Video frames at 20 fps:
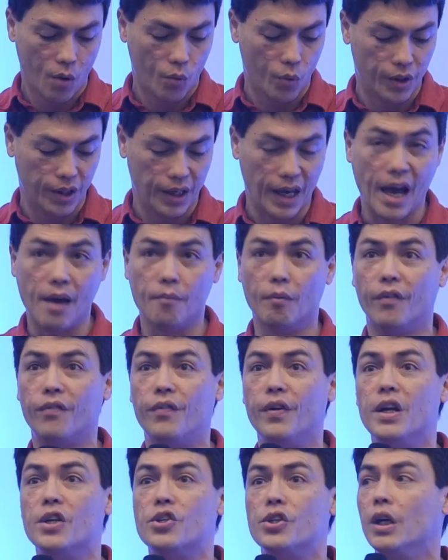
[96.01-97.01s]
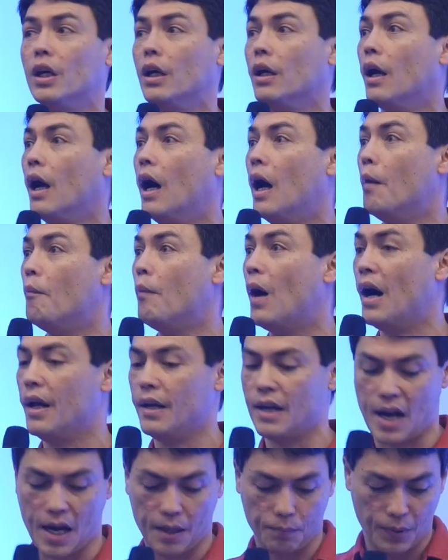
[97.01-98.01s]
with the aim of finishing by
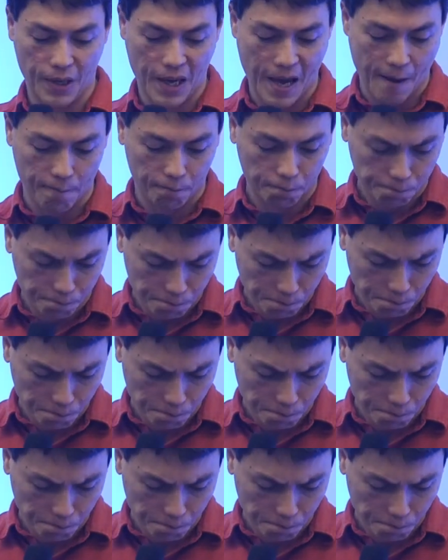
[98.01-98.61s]
9 p.m.